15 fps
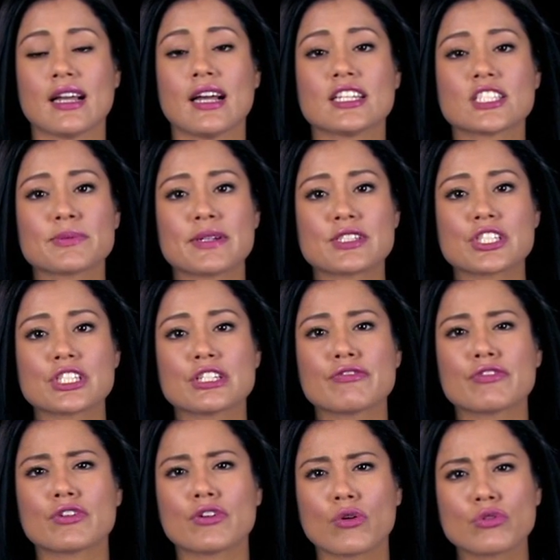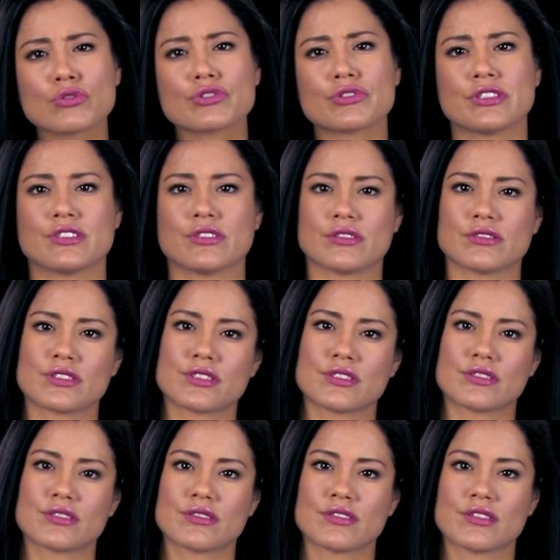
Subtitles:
especially for older adults.